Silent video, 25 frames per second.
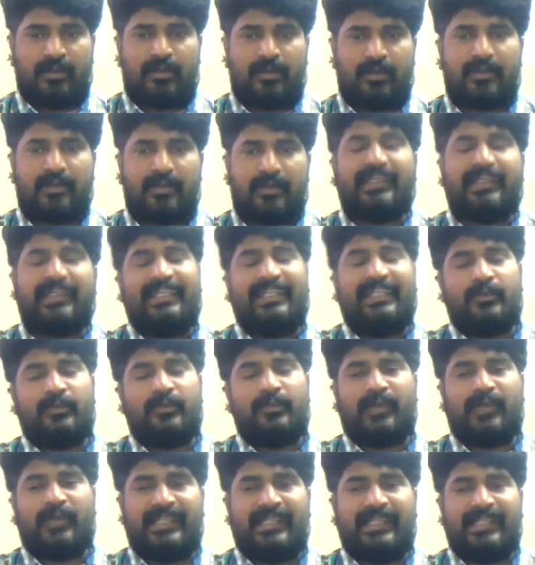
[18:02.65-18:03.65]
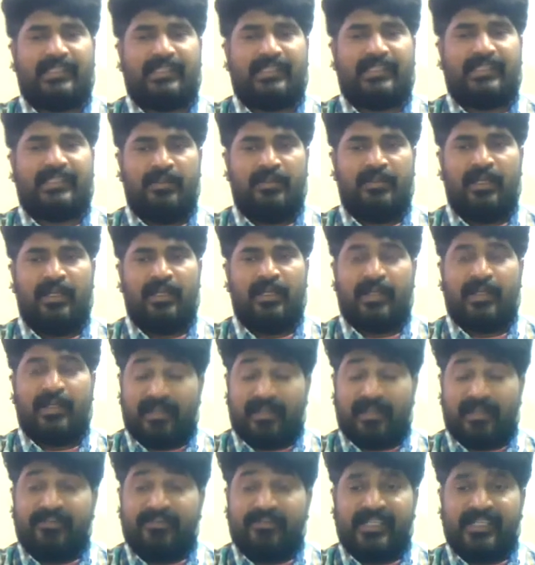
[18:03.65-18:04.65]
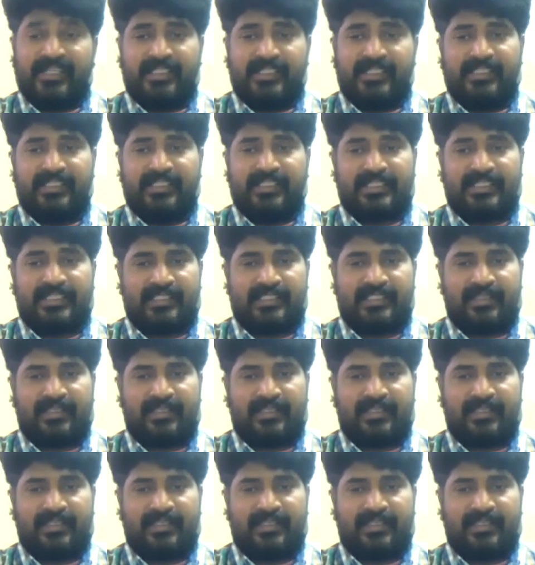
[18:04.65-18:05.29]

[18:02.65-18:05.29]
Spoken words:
creative writing, definitely there is